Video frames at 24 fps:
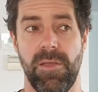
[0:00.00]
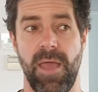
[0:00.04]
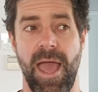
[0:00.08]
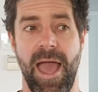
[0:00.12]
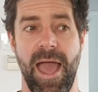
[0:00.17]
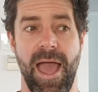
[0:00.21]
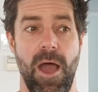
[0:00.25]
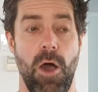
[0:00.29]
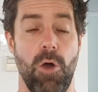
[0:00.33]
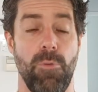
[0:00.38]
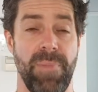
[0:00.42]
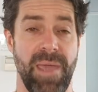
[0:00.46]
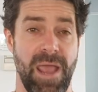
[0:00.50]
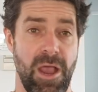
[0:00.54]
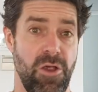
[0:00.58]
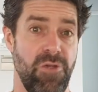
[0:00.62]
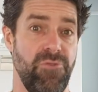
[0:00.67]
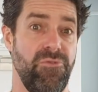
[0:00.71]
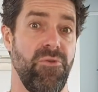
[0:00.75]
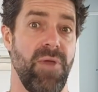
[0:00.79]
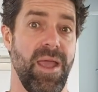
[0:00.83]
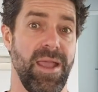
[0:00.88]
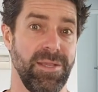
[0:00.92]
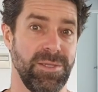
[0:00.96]
I'll
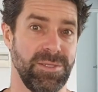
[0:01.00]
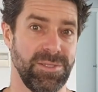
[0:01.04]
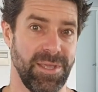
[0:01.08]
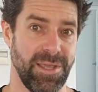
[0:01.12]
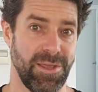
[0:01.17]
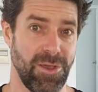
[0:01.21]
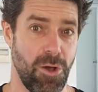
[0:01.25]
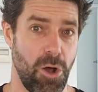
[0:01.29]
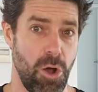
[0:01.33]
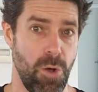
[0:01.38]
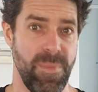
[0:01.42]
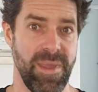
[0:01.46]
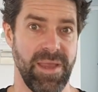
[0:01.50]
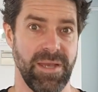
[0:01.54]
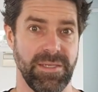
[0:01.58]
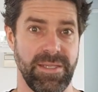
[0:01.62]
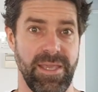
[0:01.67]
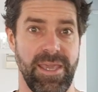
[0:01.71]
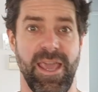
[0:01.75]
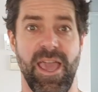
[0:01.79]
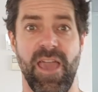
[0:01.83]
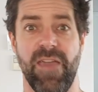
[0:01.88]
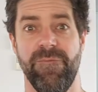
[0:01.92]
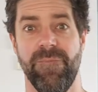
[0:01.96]
paraphrase the comments
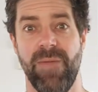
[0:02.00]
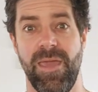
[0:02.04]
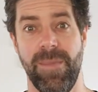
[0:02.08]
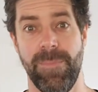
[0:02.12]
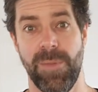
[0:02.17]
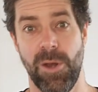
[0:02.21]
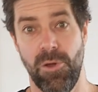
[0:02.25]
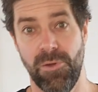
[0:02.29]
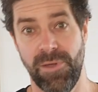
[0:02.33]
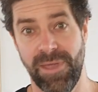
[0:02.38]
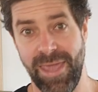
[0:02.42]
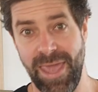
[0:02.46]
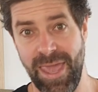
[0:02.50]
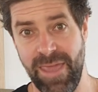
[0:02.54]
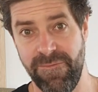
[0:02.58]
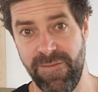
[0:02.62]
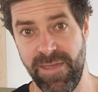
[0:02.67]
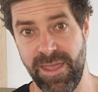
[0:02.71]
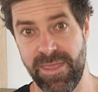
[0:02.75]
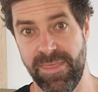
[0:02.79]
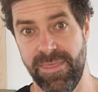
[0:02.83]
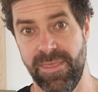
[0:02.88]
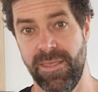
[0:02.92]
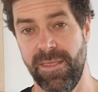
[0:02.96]
he gave me, but I'll
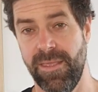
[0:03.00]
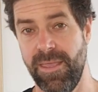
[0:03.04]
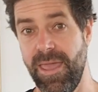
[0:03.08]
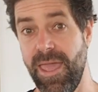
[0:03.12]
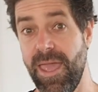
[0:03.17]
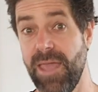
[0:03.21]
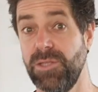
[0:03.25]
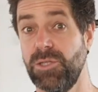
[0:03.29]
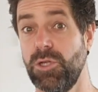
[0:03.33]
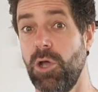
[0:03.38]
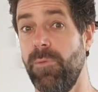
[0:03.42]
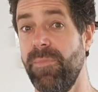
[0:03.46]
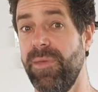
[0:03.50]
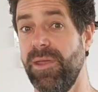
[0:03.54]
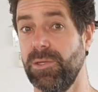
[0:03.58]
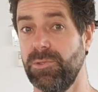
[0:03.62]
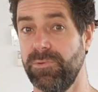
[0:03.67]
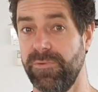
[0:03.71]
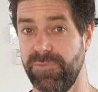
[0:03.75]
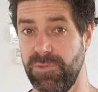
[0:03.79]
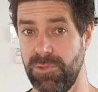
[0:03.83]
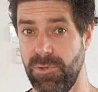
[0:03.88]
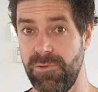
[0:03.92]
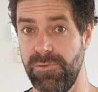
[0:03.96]
caveat his comments
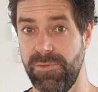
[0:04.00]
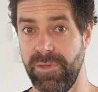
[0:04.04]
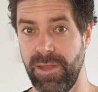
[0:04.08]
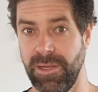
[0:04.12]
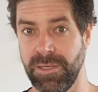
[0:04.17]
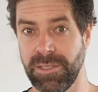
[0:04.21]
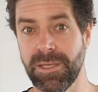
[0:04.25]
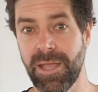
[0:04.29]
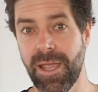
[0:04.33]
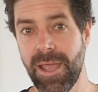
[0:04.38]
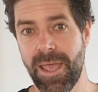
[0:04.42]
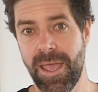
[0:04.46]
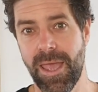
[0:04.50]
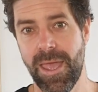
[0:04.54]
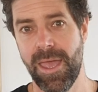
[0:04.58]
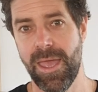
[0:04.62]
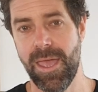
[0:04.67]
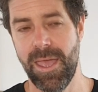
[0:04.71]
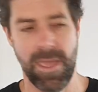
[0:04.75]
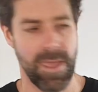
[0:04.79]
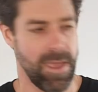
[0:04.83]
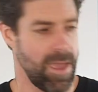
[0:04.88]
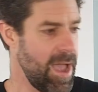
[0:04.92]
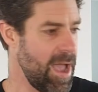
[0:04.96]
with two things.
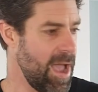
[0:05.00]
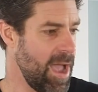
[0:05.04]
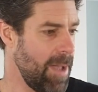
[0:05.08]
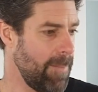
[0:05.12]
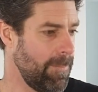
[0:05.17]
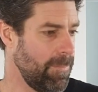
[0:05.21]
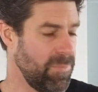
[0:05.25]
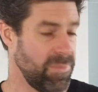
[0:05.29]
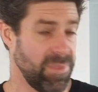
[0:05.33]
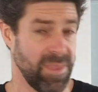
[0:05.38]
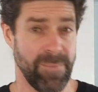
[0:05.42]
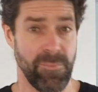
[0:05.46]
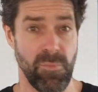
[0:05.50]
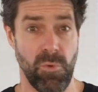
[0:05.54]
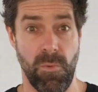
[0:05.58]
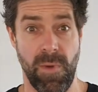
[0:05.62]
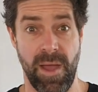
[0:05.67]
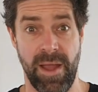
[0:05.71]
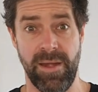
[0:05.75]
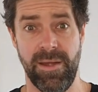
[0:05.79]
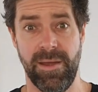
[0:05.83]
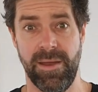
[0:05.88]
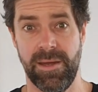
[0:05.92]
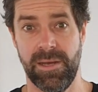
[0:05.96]
Number
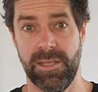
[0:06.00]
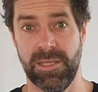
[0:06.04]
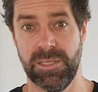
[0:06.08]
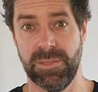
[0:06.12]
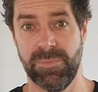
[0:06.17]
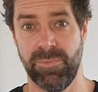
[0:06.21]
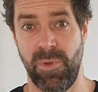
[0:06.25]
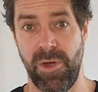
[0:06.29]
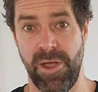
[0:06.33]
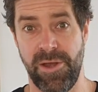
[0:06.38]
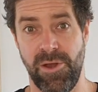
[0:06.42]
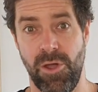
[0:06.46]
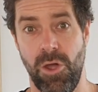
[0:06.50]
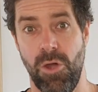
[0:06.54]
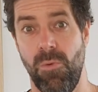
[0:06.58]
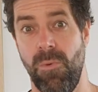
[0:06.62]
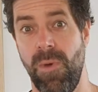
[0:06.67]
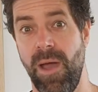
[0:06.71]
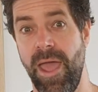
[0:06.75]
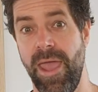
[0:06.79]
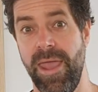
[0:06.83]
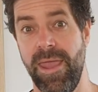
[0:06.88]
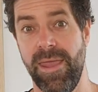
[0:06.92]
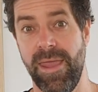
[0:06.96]
one, it is by no
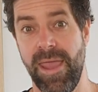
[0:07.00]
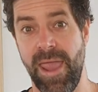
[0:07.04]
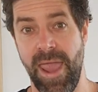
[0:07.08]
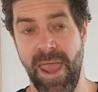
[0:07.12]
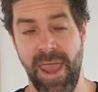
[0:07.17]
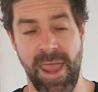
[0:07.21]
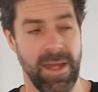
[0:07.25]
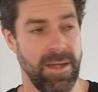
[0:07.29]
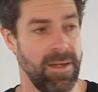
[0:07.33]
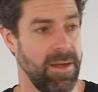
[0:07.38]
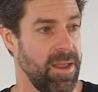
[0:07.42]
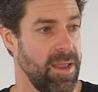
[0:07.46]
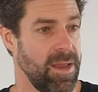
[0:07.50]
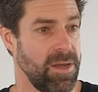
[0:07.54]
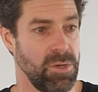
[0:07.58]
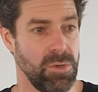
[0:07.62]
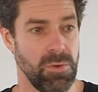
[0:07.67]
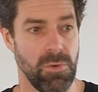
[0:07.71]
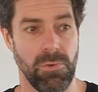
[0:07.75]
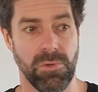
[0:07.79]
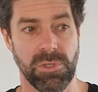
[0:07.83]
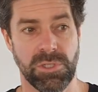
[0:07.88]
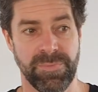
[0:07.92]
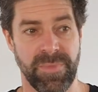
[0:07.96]
way an
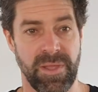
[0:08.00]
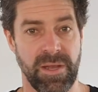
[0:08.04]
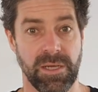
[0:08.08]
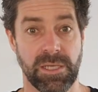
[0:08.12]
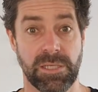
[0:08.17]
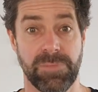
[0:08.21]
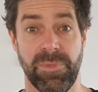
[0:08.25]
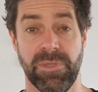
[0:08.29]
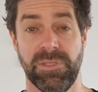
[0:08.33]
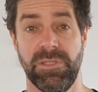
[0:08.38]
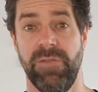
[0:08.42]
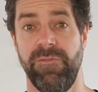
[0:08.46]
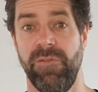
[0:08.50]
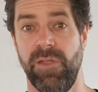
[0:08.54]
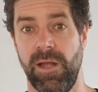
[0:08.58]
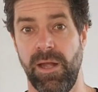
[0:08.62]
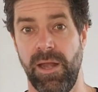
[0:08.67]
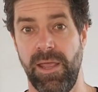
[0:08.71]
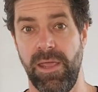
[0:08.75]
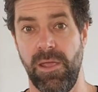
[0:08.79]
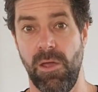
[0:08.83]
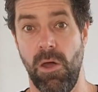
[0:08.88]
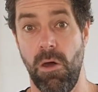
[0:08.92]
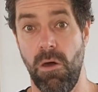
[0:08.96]
endorsement
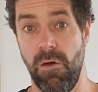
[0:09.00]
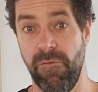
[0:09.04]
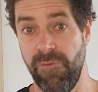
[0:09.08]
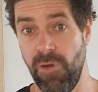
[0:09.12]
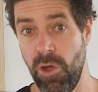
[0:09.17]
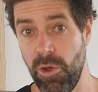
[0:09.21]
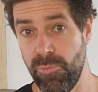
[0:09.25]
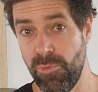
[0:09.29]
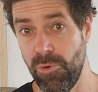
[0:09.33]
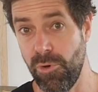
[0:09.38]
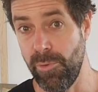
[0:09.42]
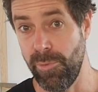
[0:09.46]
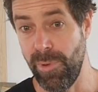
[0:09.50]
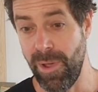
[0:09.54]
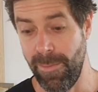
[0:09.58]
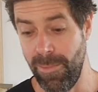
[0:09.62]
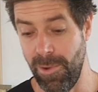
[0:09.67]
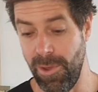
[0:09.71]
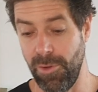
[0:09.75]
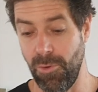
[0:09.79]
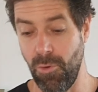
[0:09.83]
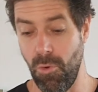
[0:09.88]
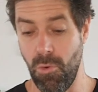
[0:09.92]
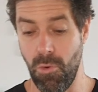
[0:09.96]
specifically of Homebrew
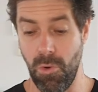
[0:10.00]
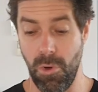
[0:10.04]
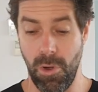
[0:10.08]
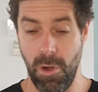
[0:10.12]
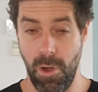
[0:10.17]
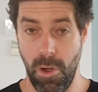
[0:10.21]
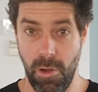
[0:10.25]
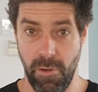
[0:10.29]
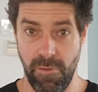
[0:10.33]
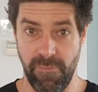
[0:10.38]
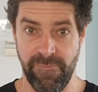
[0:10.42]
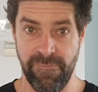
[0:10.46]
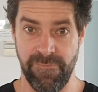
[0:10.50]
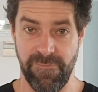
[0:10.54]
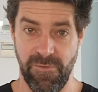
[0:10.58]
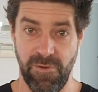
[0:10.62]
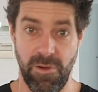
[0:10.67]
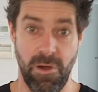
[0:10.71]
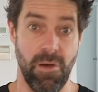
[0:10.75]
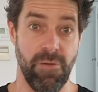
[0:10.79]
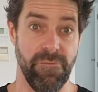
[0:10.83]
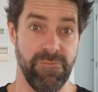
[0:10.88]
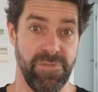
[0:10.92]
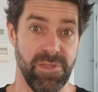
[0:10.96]
Republic or
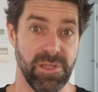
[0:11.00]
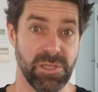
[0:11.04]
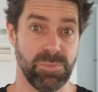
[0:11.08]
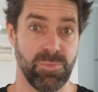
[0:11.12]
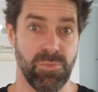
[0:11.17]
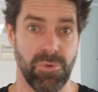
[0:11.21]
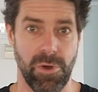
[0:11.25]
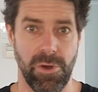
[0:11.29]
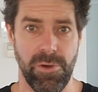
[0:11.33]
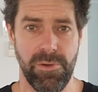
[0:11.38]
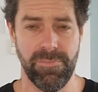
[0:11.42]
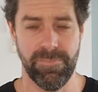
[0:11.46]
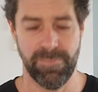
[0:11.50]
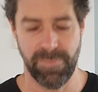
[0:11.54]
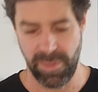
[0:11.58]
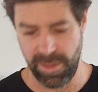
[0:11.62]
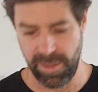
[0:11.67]
of this brew.